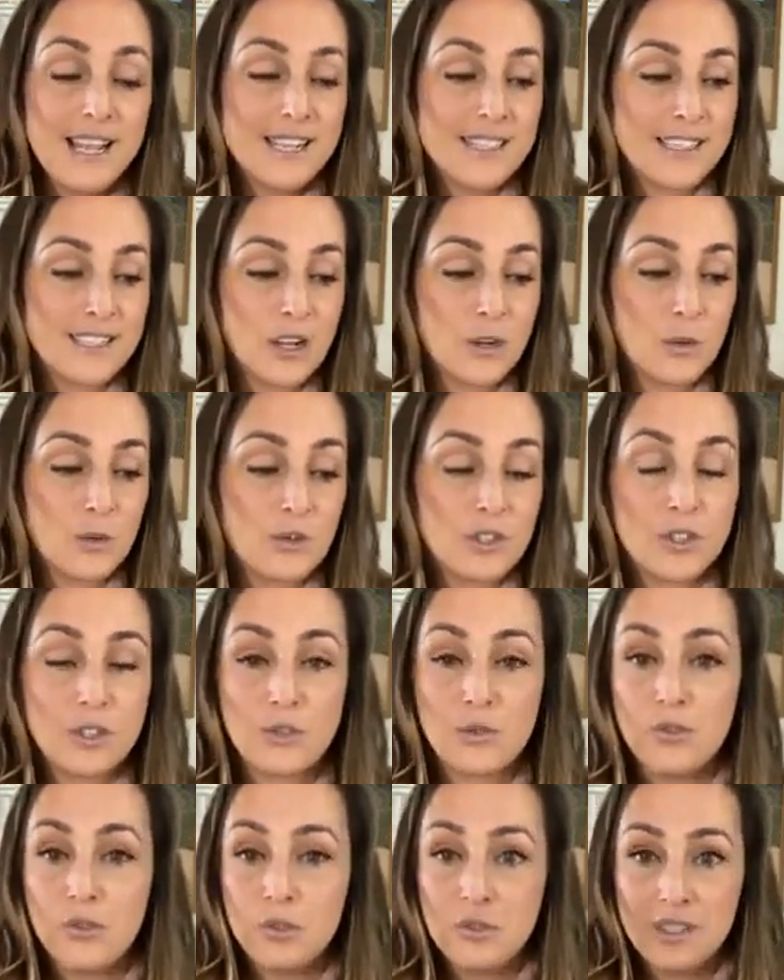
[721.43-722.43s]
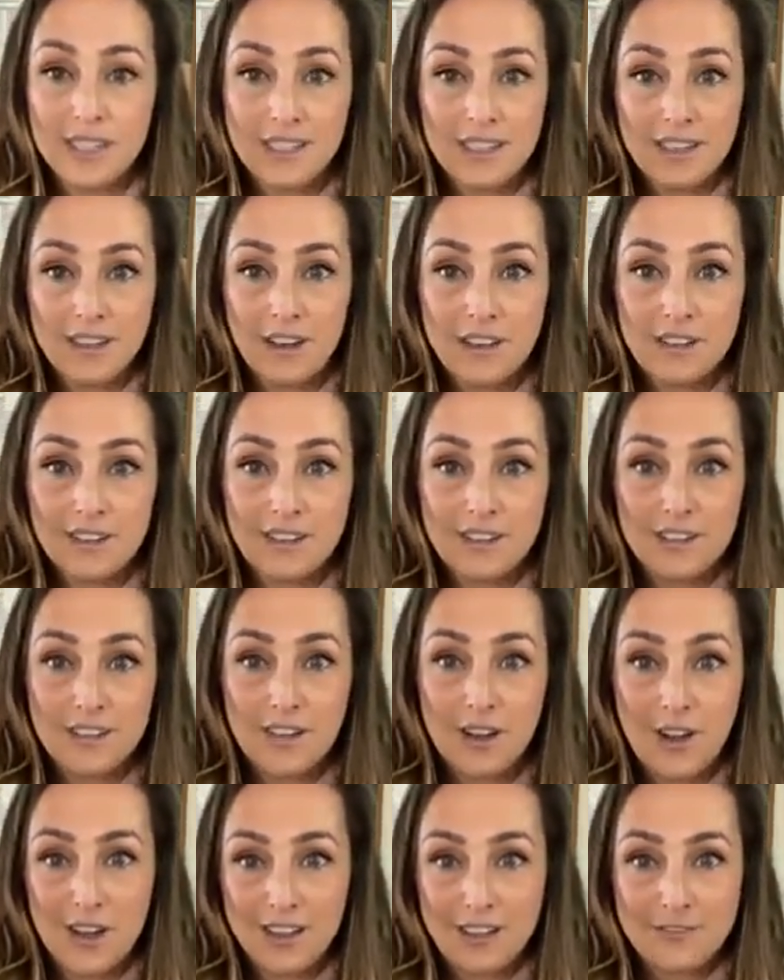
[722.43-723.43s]
So do you need
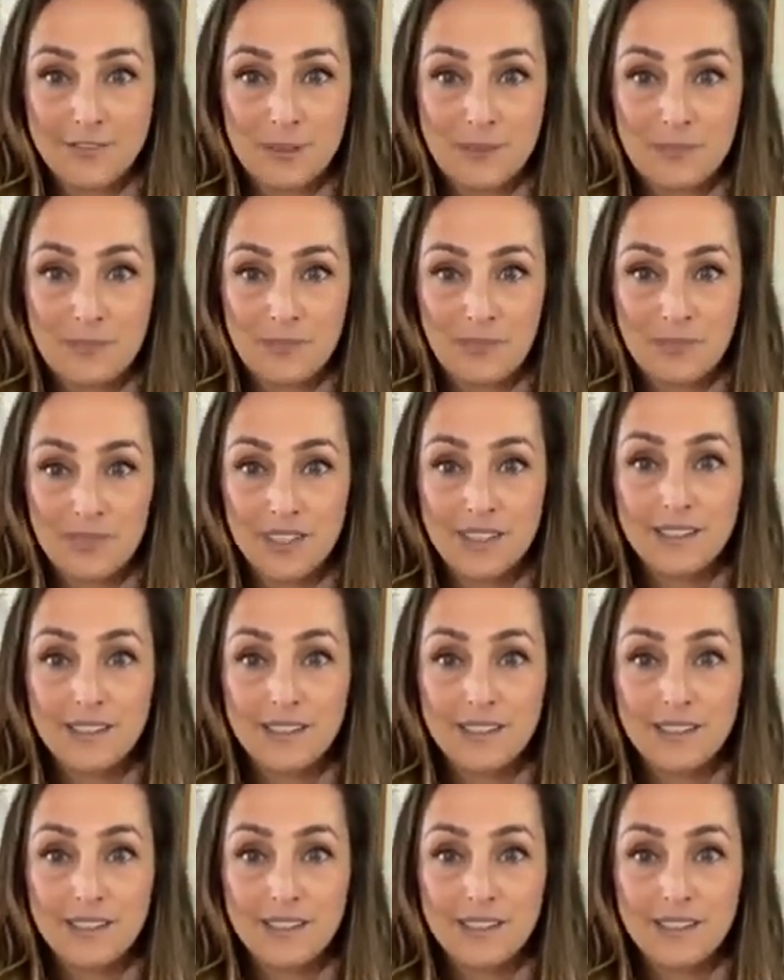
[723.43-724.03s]
all of them?